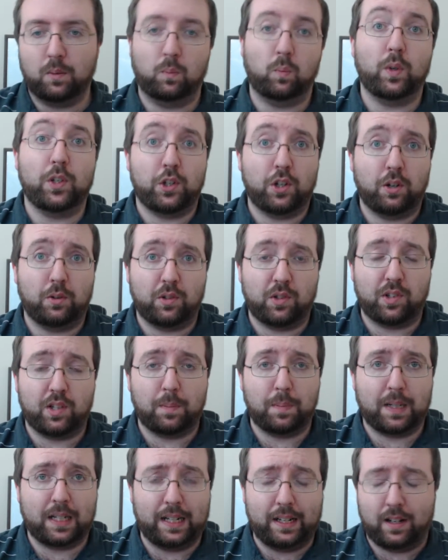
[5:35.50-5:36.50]
Which noses
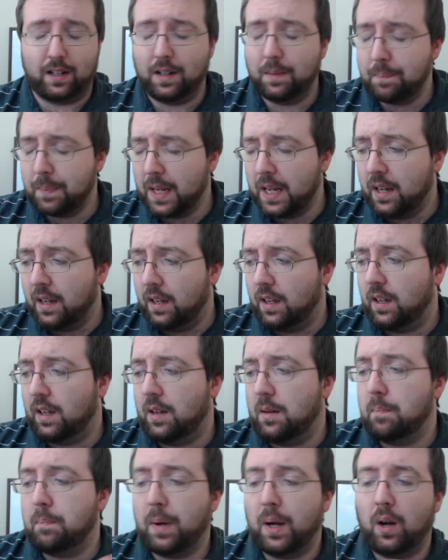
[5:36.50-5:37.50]
typically
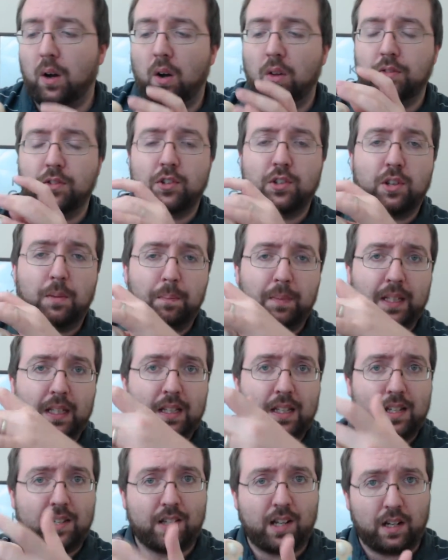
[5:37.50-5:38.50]
are. But on
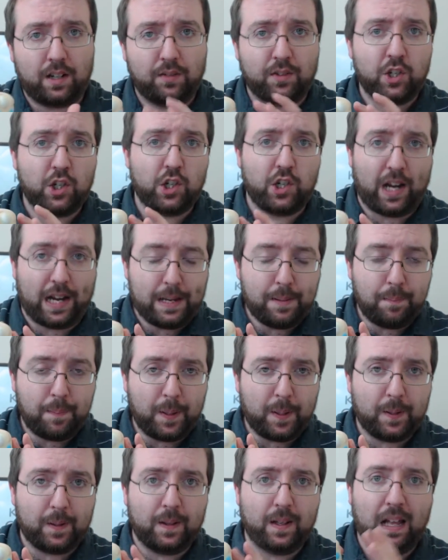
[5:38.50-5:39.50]
something this kind of shape,
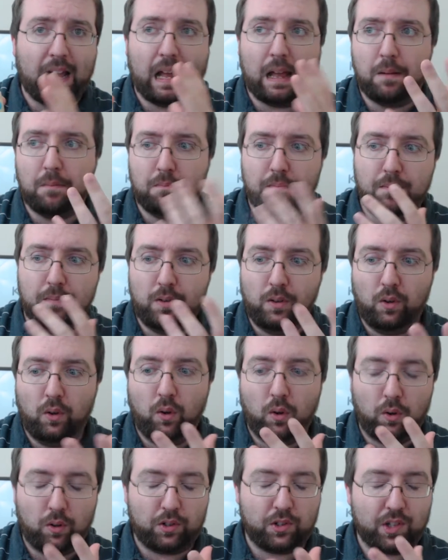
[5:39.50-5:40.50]

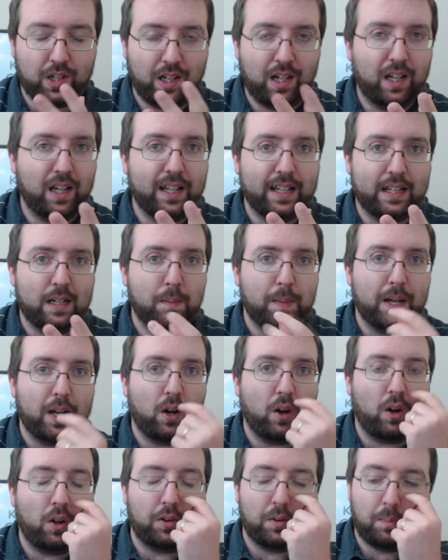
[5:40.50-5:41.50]
looks a little bit
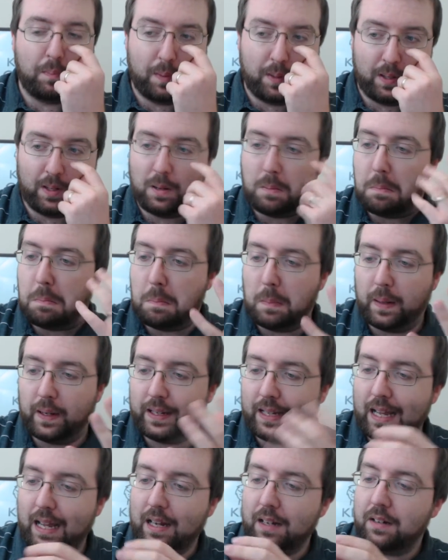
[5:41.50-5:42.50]
odd. But
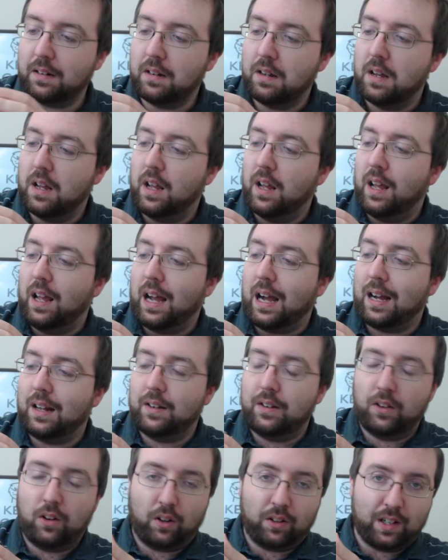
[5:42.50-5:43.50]
again,
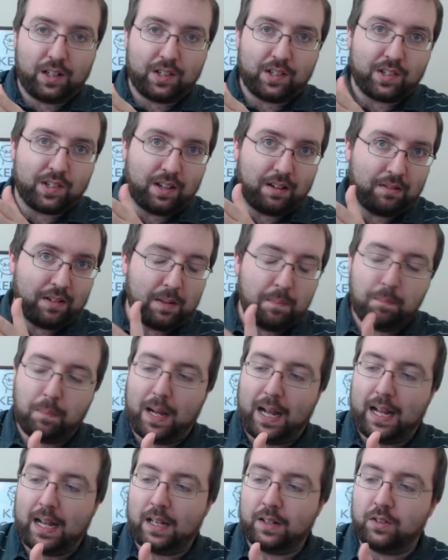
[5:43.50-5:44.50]
not necessarily
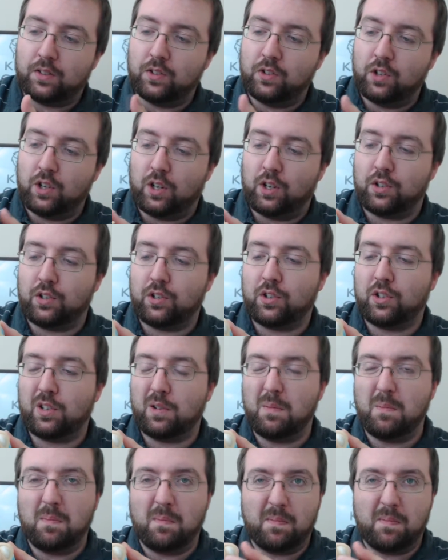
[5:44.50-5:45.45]
bad, just